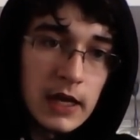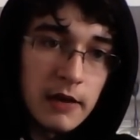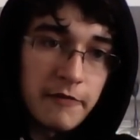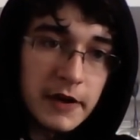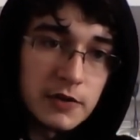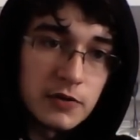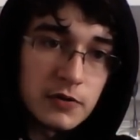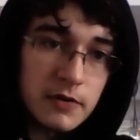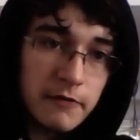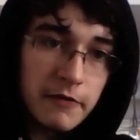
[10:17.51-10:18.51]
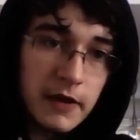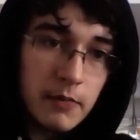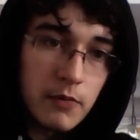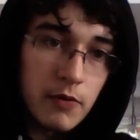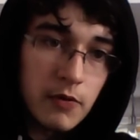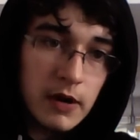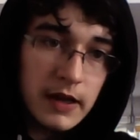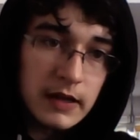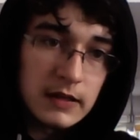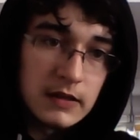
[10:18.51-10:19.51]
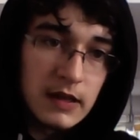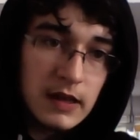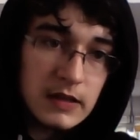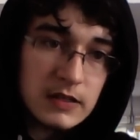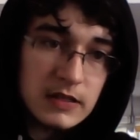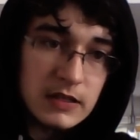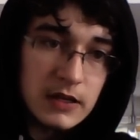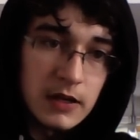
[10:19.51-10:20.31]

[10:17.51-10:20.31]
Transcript: If I draw something more like this